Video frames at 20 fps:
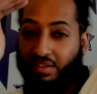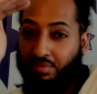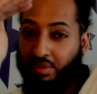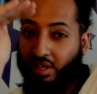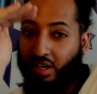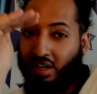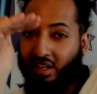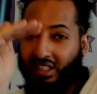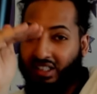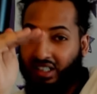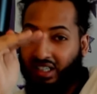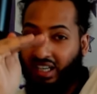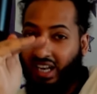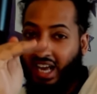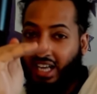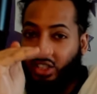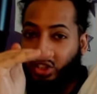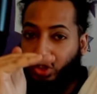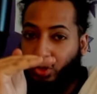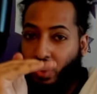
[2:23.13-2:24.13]
been on a
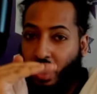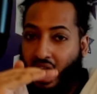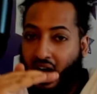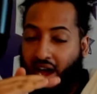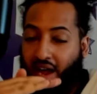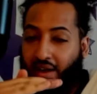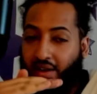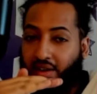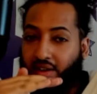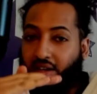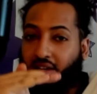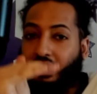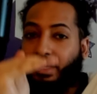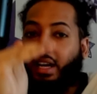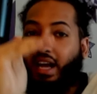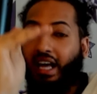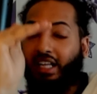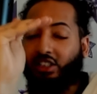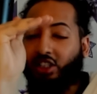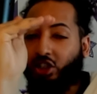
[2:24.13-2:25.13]
decline so high
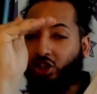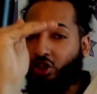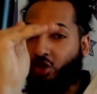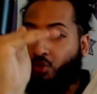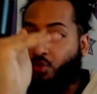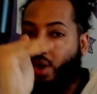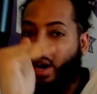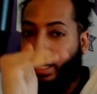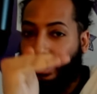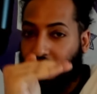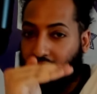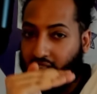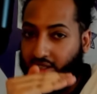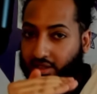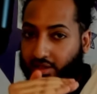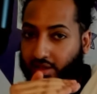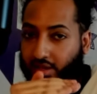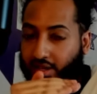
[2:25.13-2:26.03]
at such a rate